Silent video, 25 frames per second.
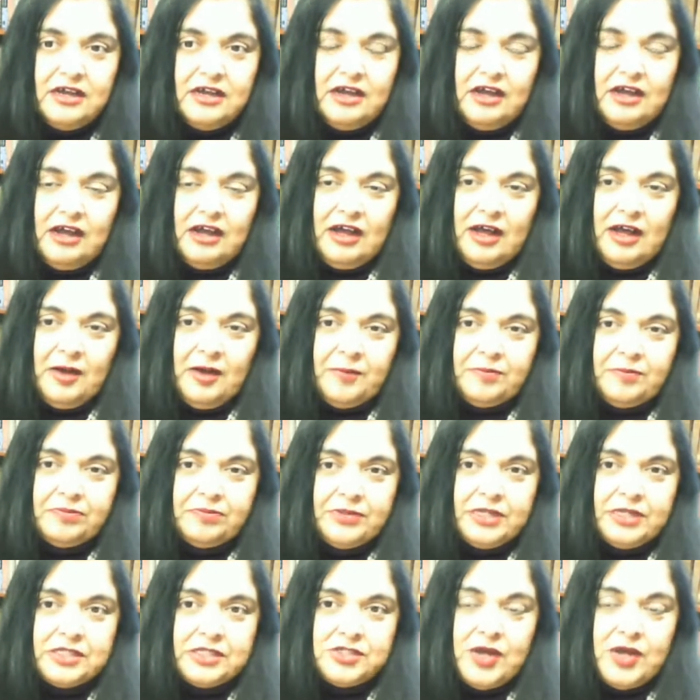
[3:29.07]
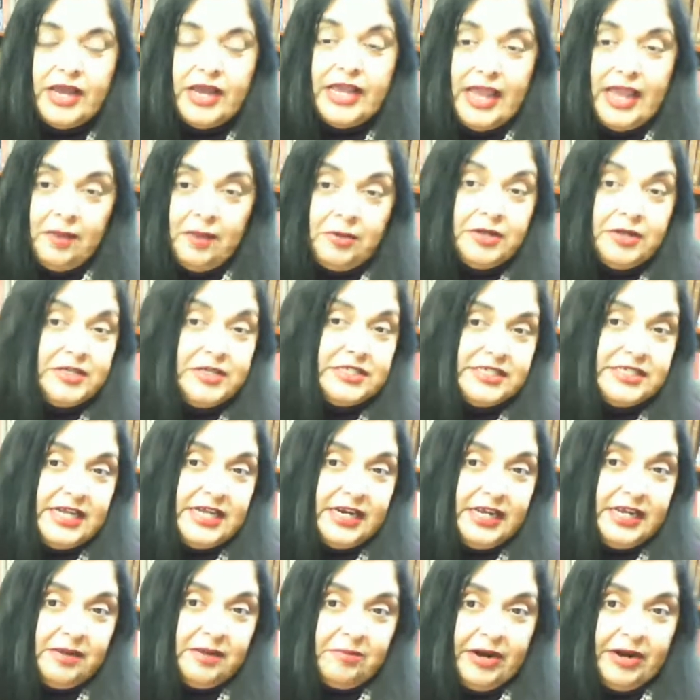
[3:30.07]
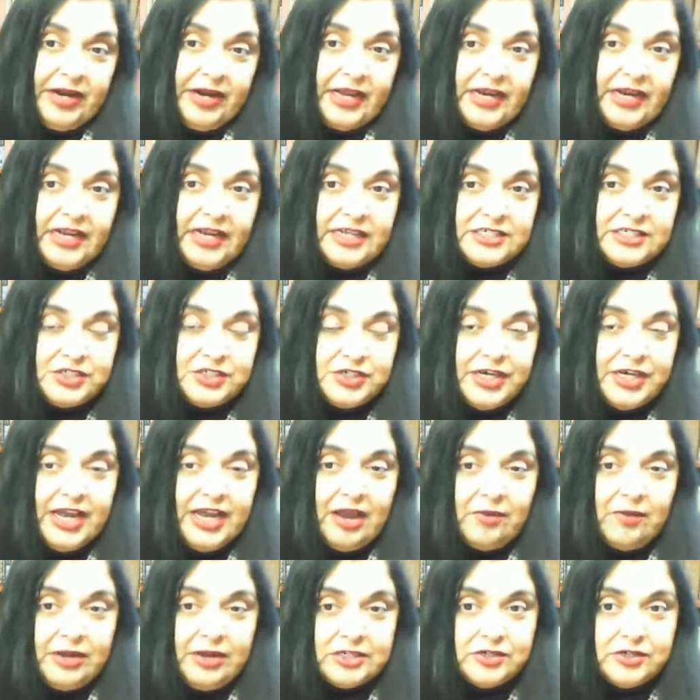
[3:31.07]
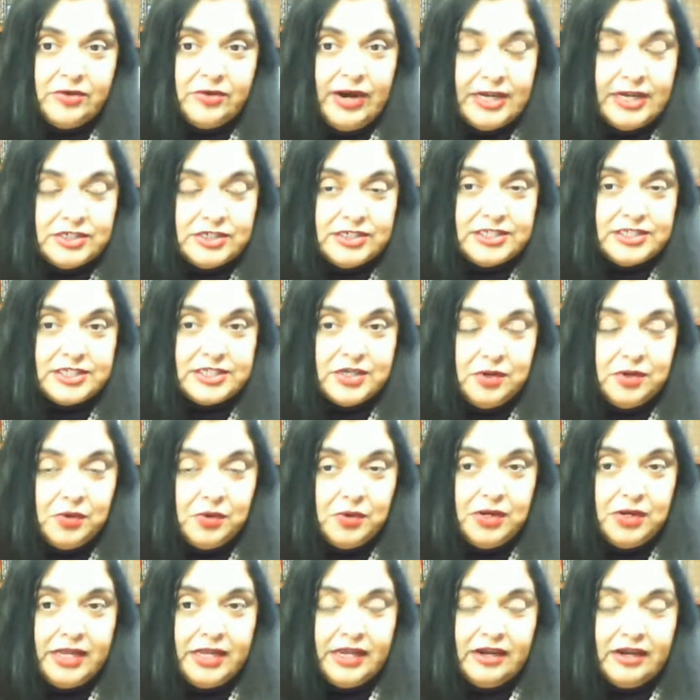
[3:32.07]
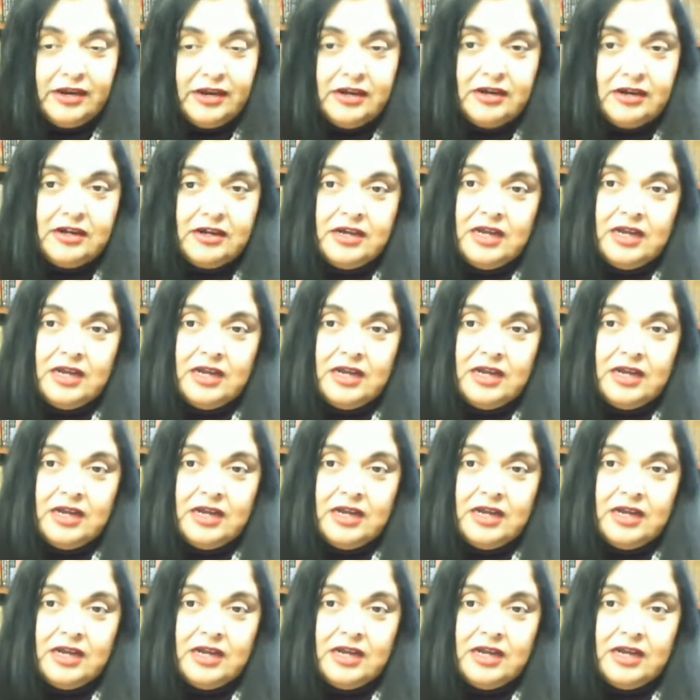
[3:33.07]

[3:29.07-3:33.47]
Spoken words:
So I came here to study American history. I went to graduate school here,